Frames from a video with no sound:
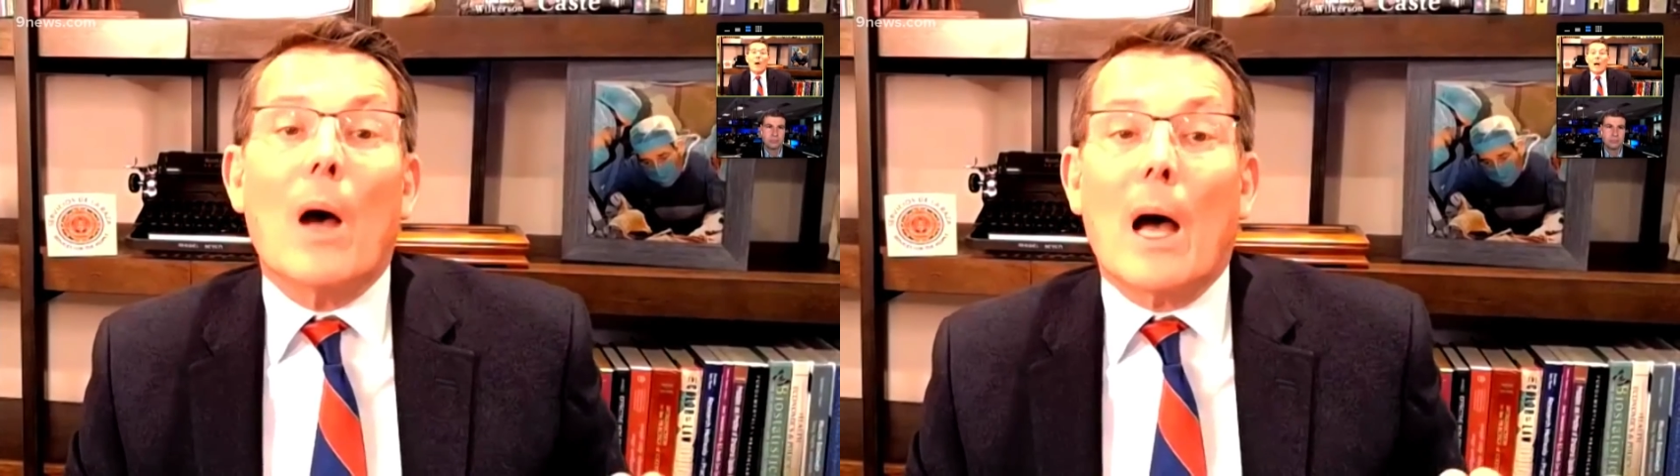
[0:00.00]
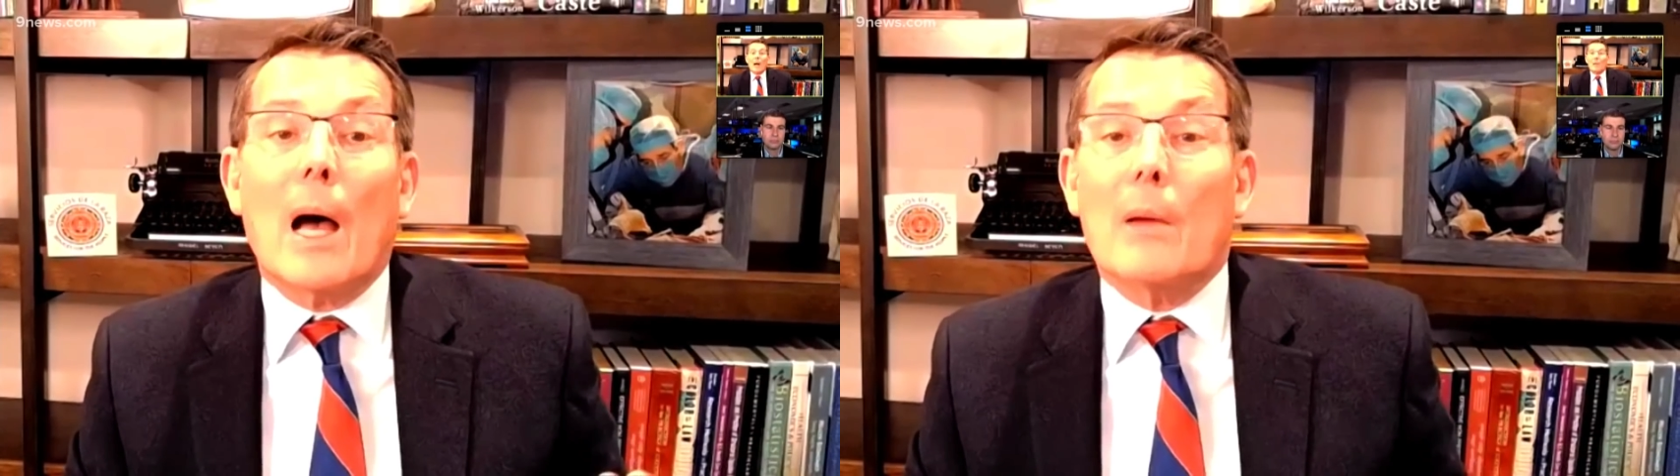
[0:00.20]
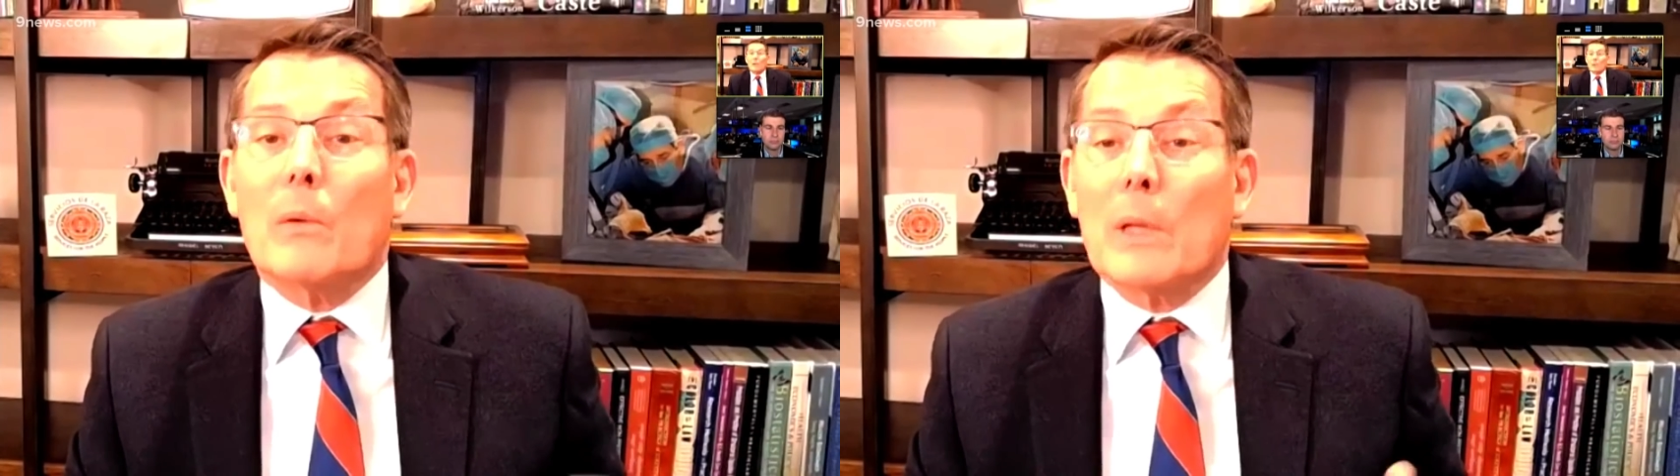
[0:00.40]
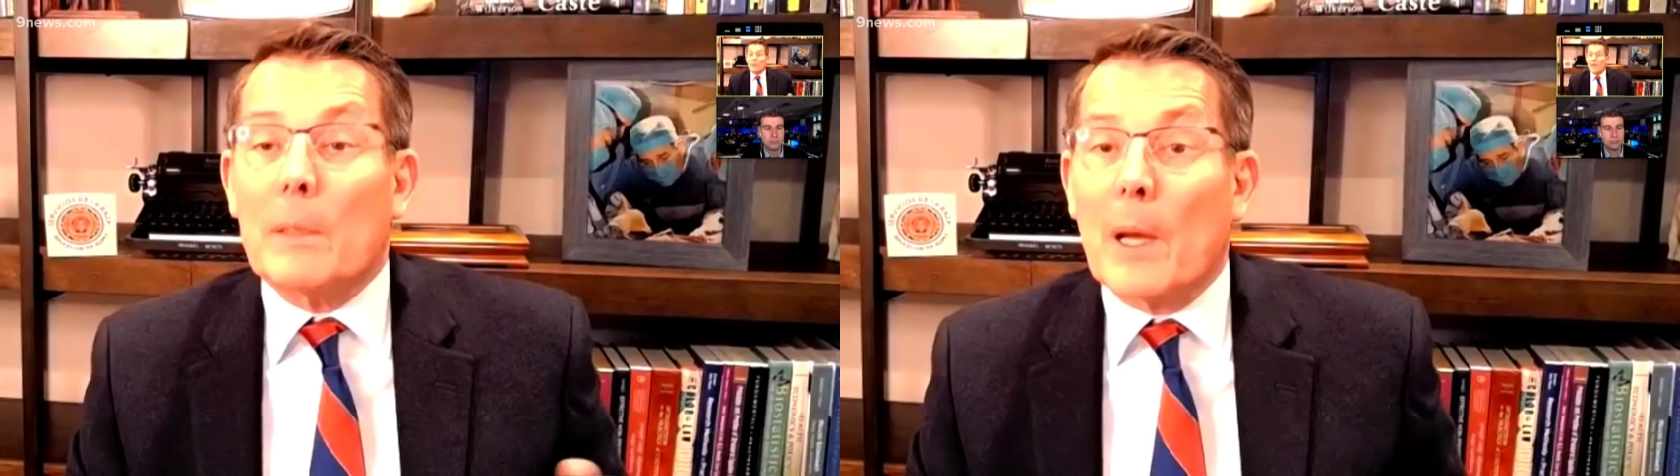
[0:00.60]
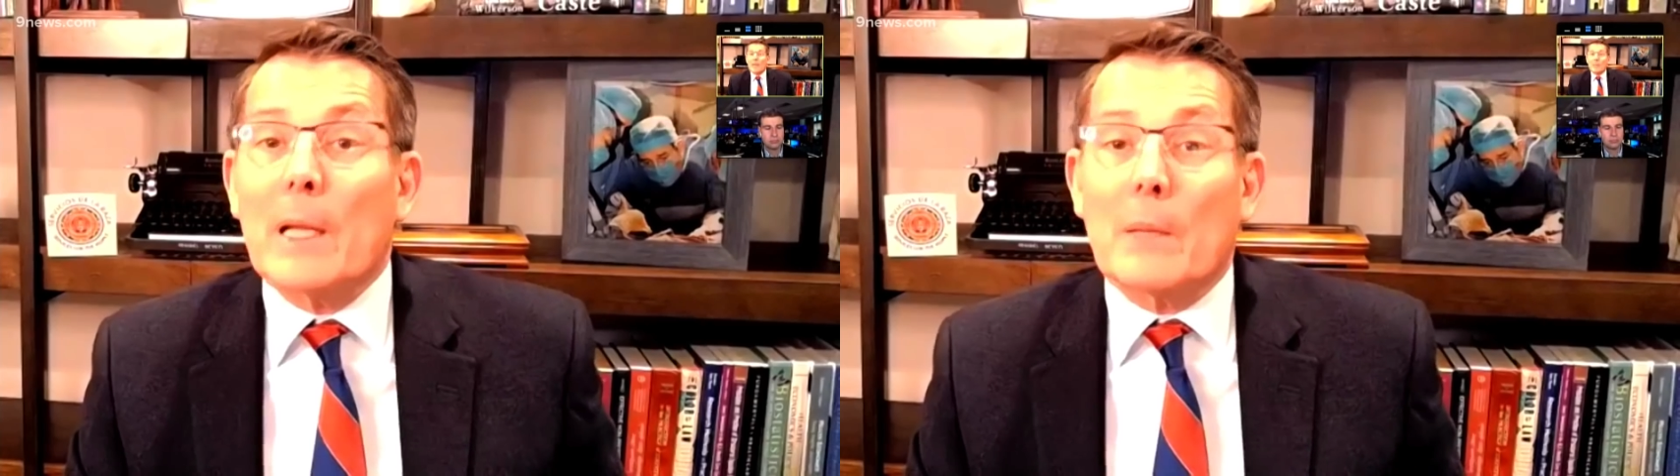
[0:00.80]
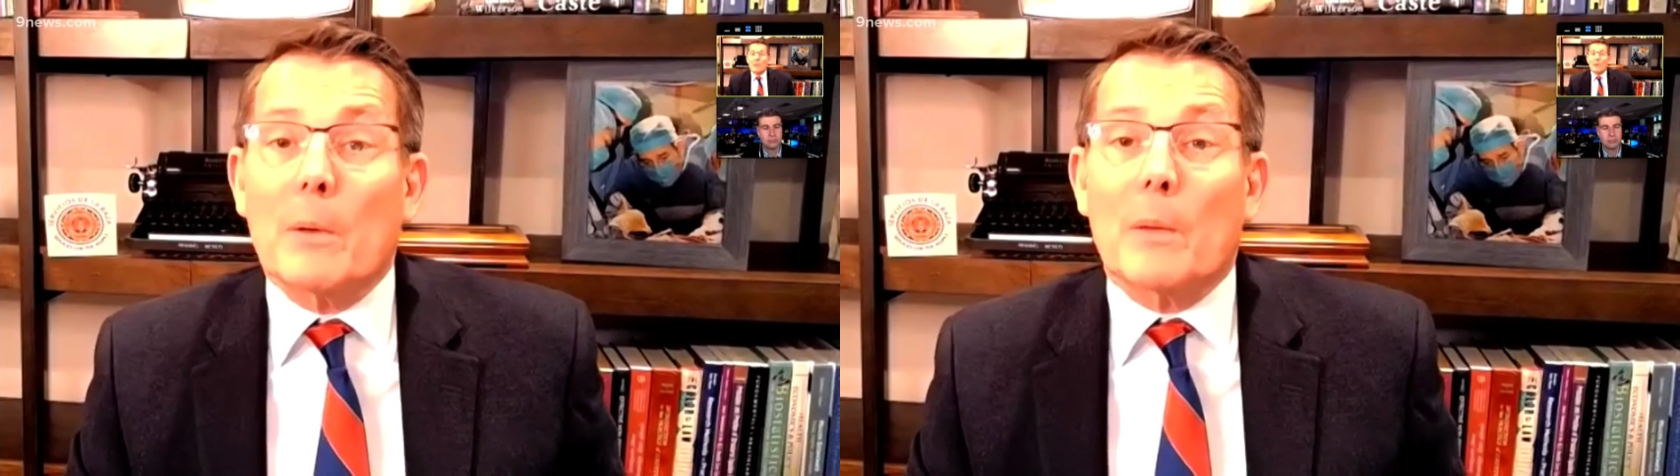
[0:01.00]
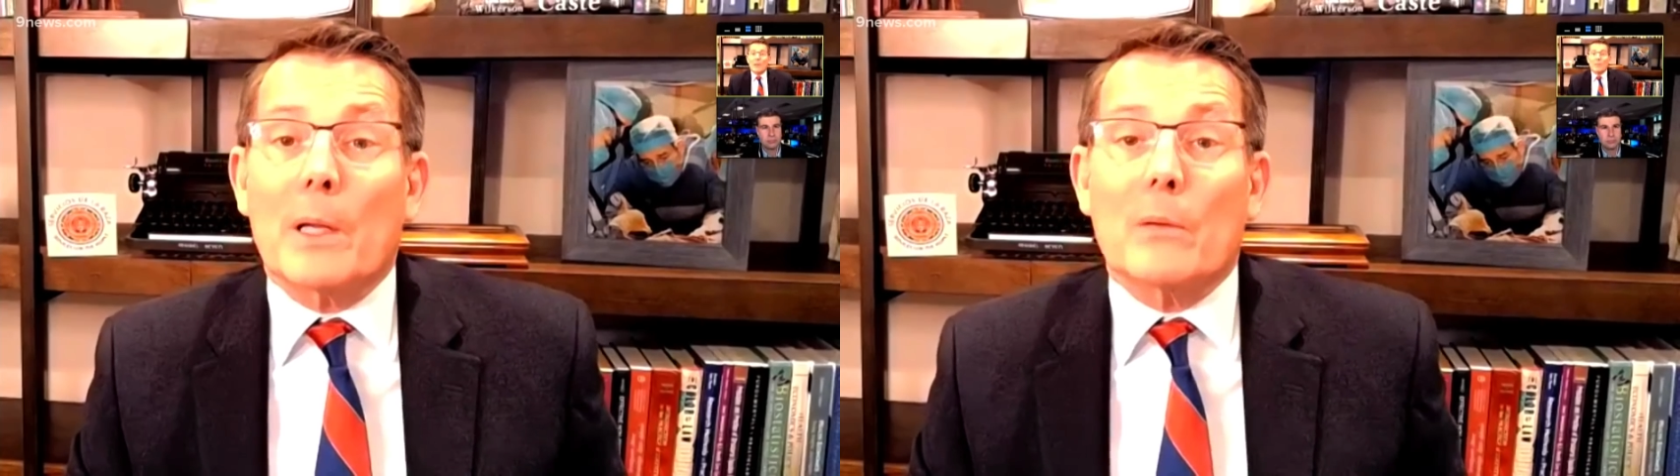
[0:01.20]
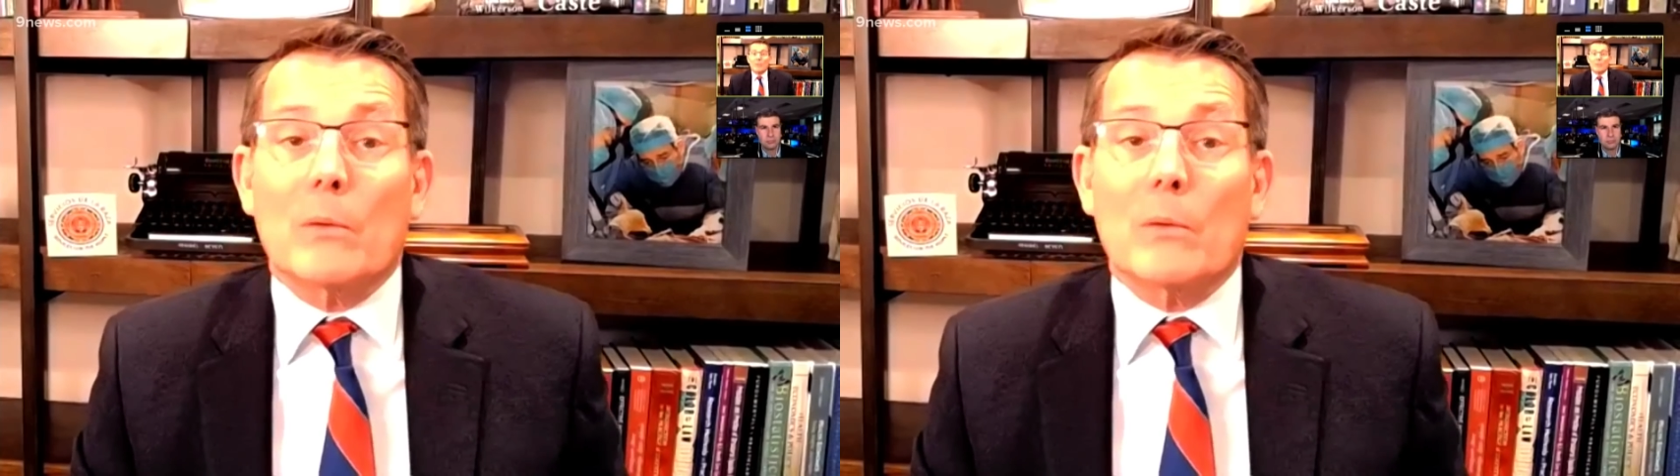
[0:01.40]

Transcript: I would invite everybody